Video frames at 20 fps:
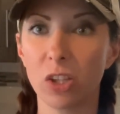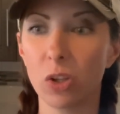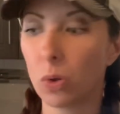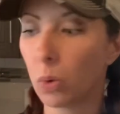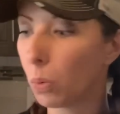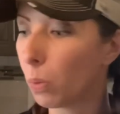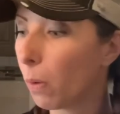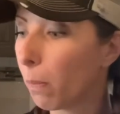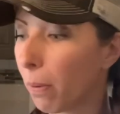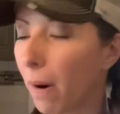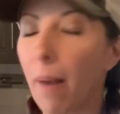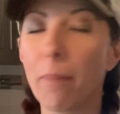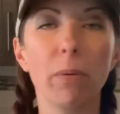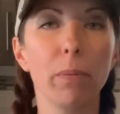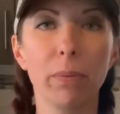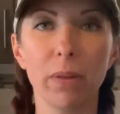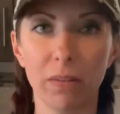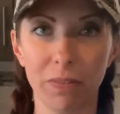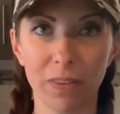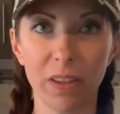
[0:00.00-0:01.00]
You will
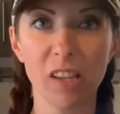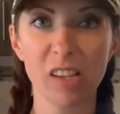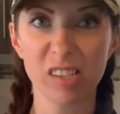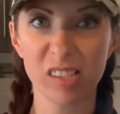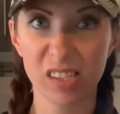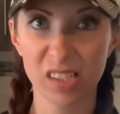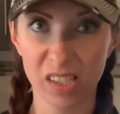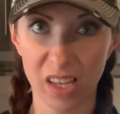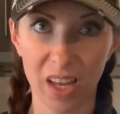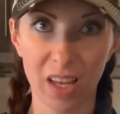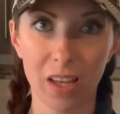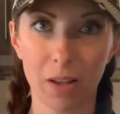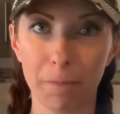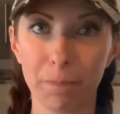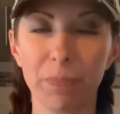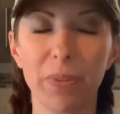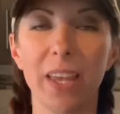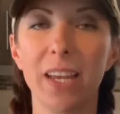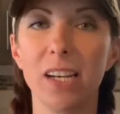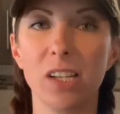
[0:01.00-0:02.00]
probably feel sick.
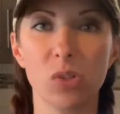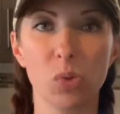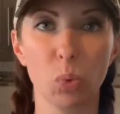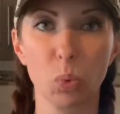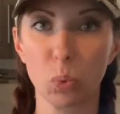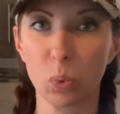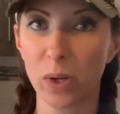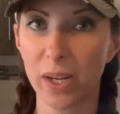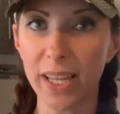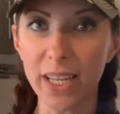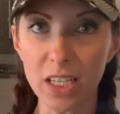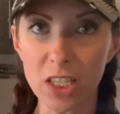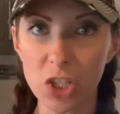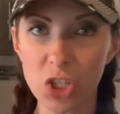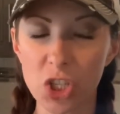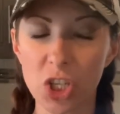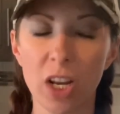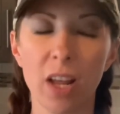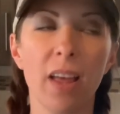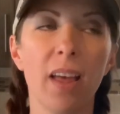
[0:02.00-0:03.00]
It is
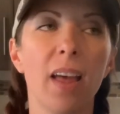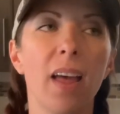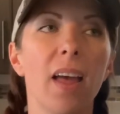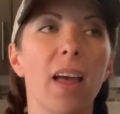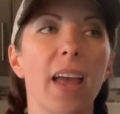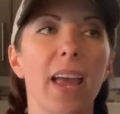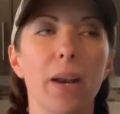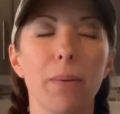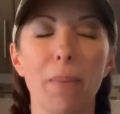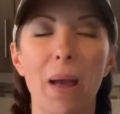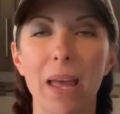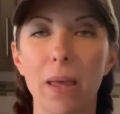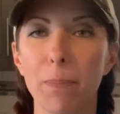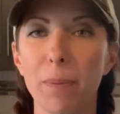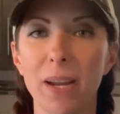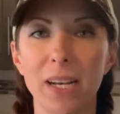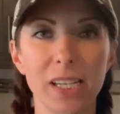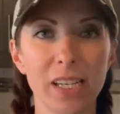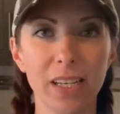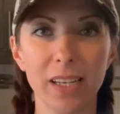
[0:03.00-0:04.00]
rich. In my
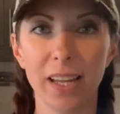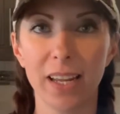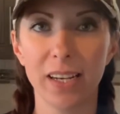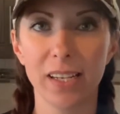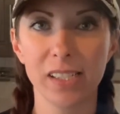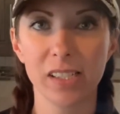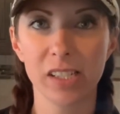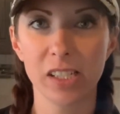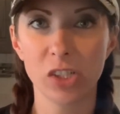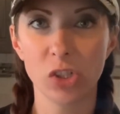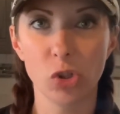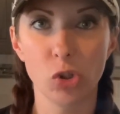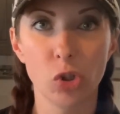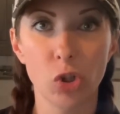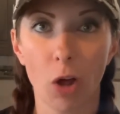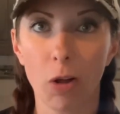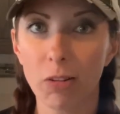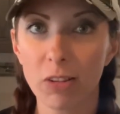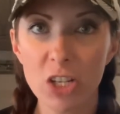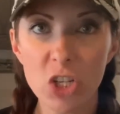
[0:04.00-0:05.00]
opinion, it is
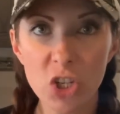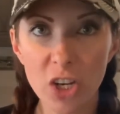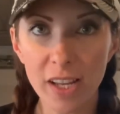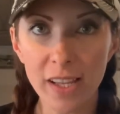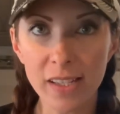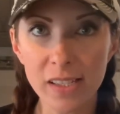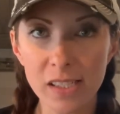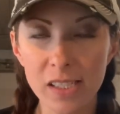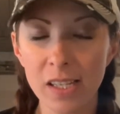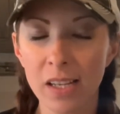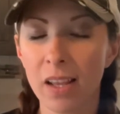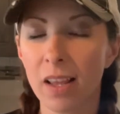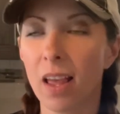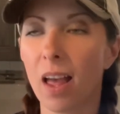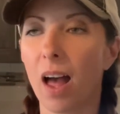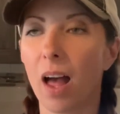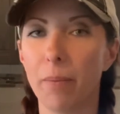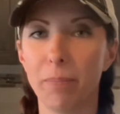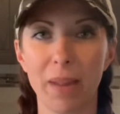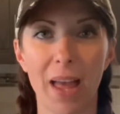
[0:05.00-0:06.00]
indulgent.
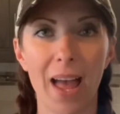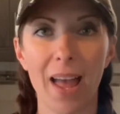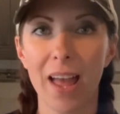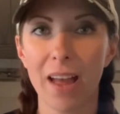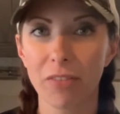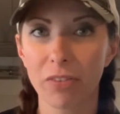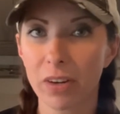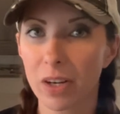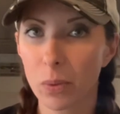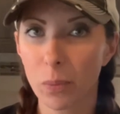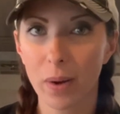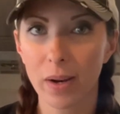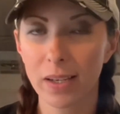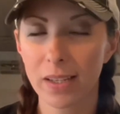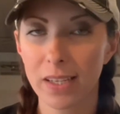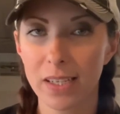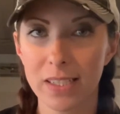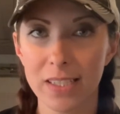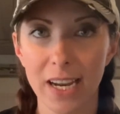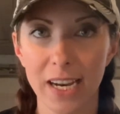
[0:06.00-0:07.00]
Not everyone
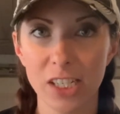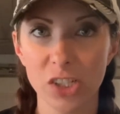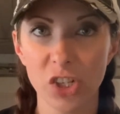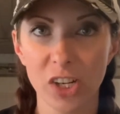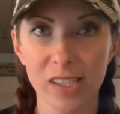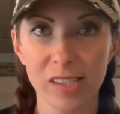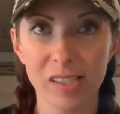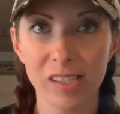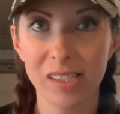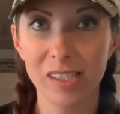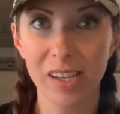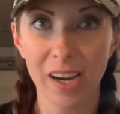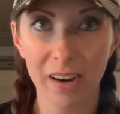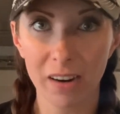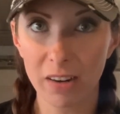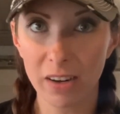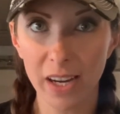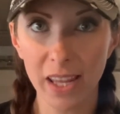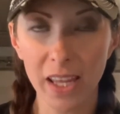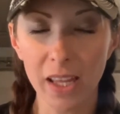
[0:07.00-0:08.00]
can digest
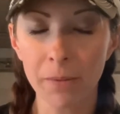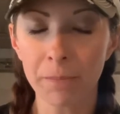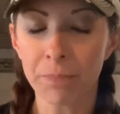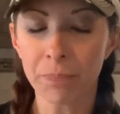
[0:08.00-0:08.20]
dairy.